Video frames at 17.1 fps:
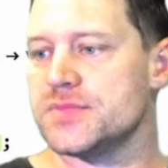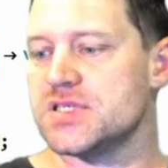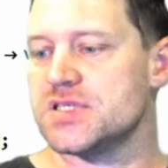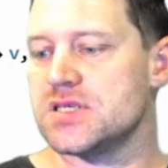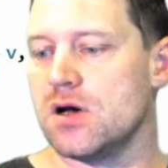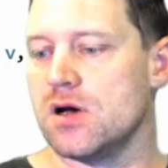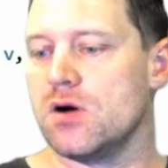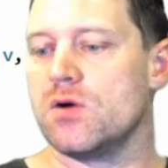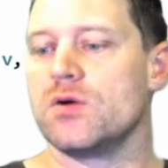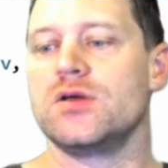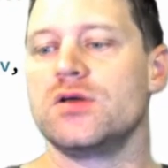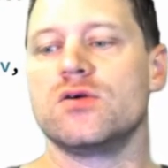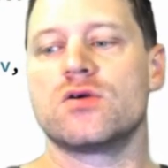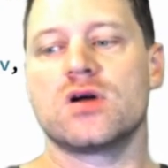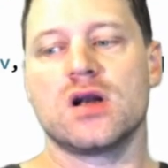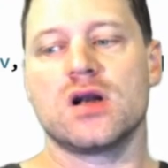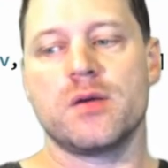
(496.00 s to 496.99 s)
So
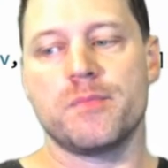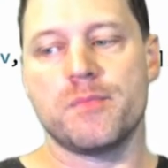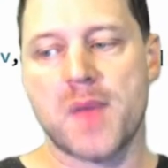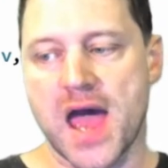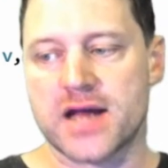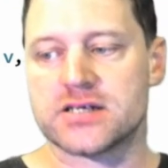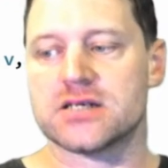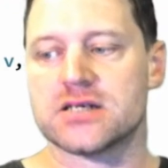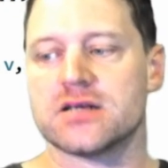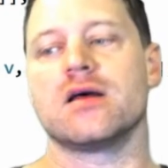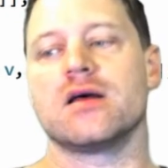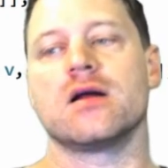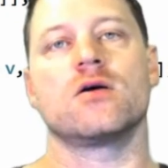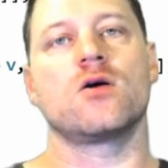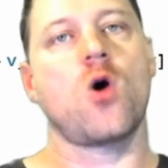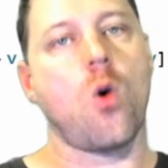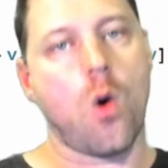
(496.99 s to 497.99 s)
you can imagine
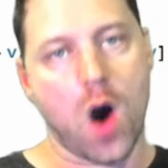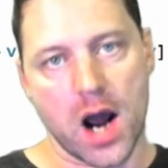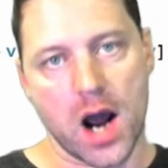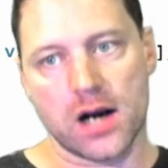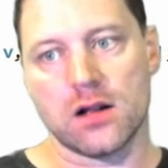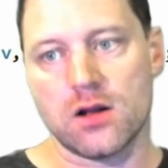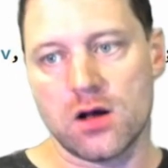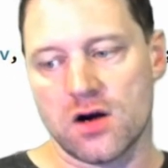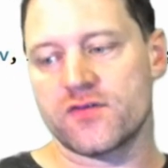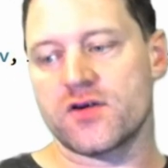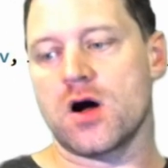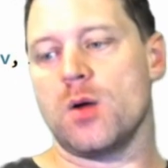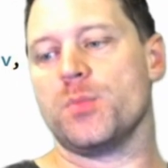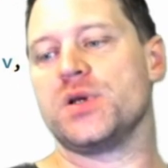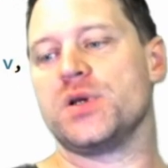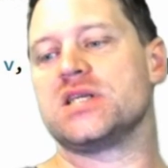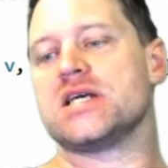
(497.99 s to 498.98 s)
that quite a lot of
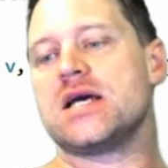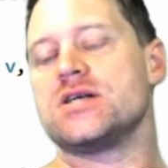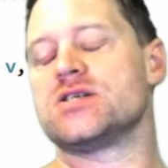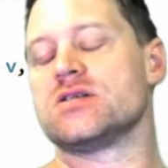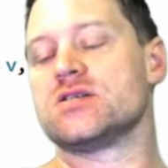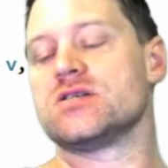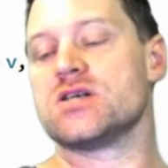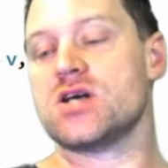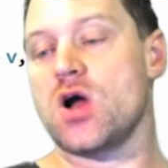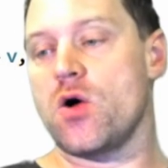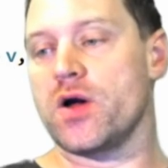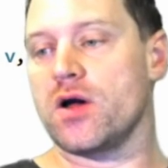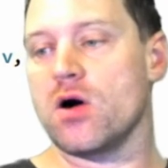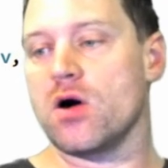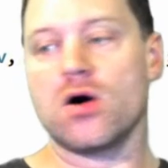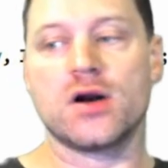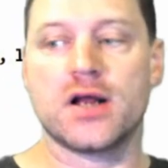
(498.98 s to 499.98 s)
computations are going
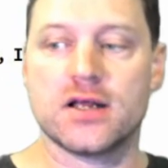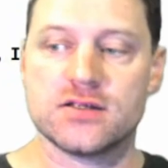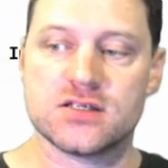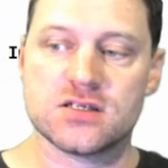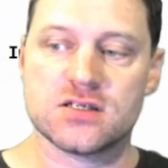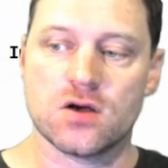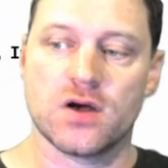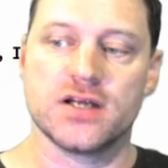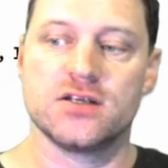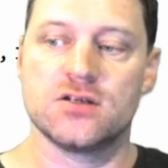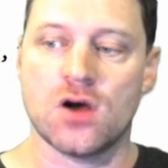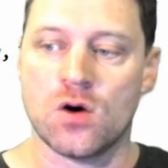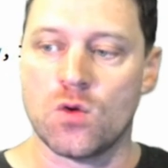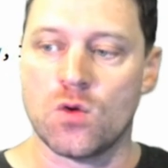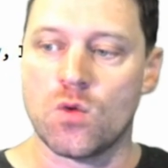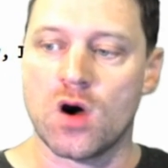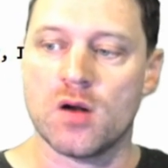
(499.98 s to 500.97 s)
on and so I
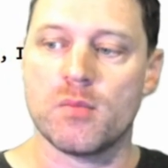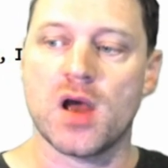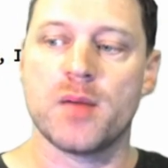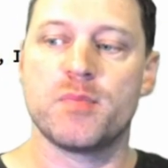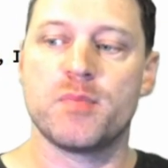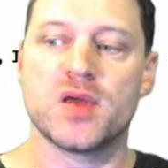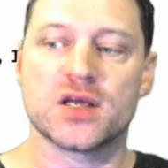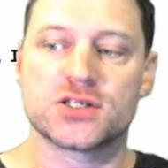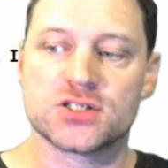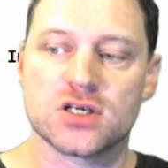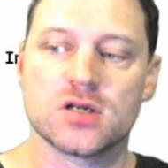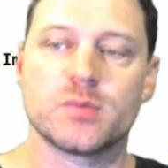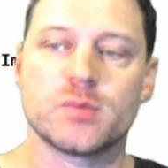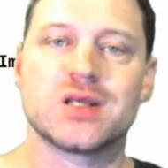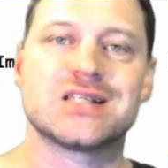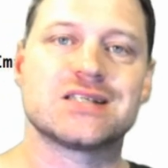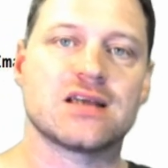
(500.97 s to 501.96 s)
don't want my picture to
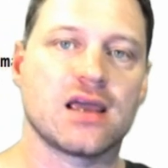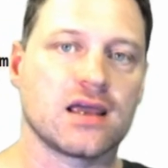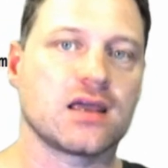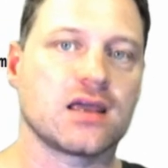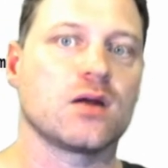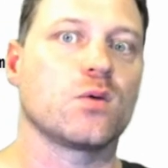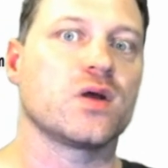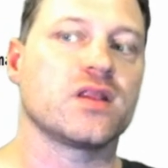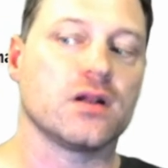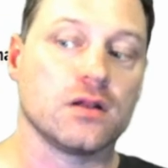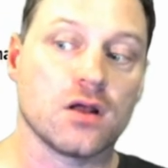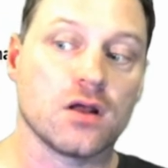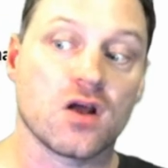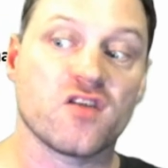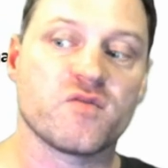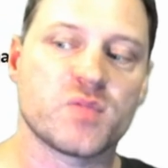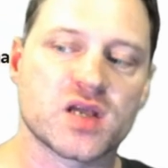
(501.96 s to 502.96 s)
be taken with a
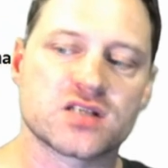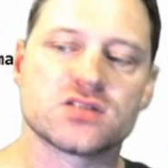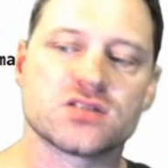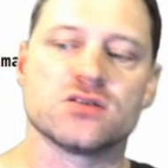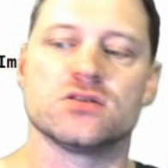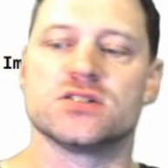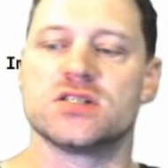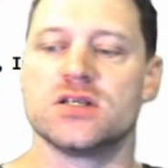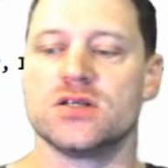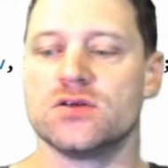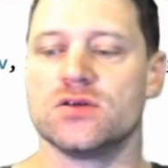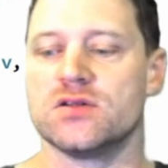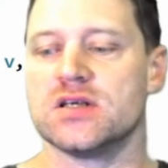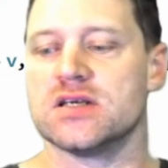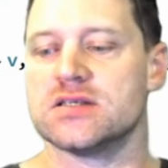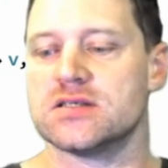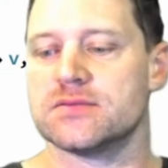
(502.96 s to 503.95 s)
lot of pixels to do
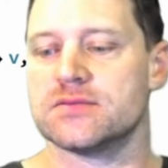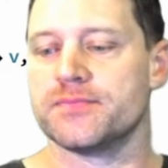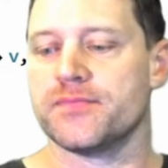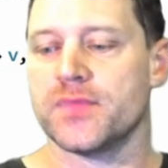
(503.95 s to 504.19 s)
this.